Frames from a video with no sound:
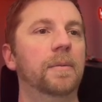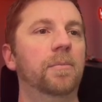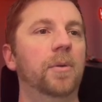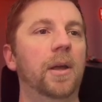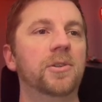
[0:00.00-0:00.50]

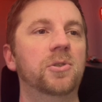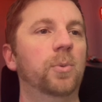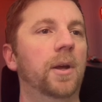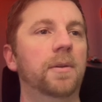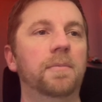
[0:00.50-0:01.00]
But as to
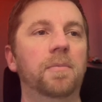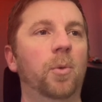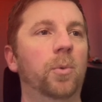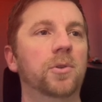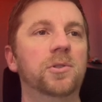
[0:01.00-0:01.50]
what the
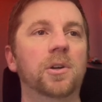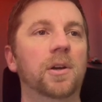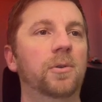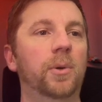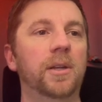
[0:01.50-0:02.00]
words are, I
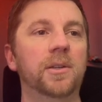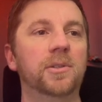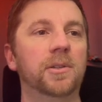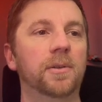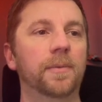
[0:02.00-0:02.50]
have no idea
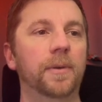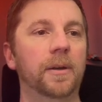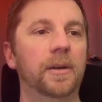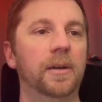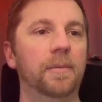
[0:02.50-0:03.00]
still.
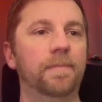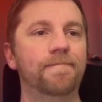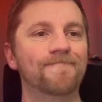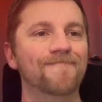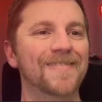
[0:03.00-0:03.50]

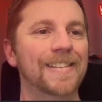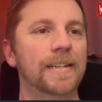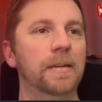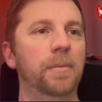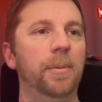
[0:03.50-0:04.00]

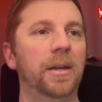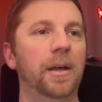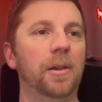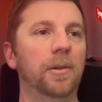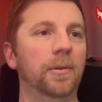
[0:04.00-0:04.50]
Maybe an
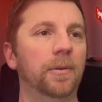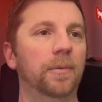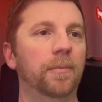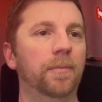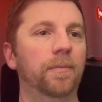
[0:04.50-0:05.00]
L?
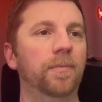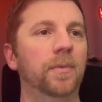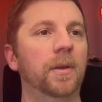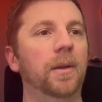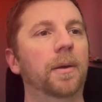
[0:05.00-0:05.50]

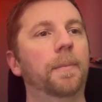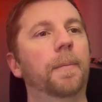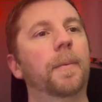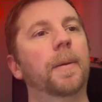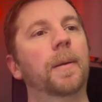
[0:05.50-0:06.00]
Yeah.
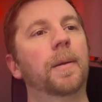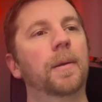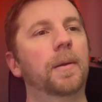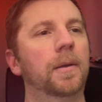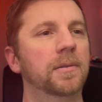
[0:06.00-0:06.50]

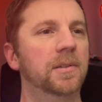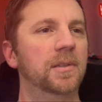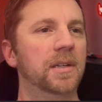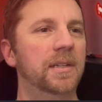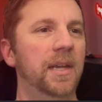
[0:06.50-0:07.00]
Is
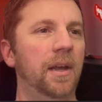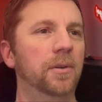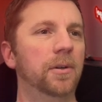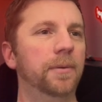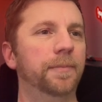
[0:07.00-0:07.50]
this like a
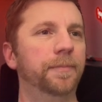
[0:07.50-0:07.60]
tailor?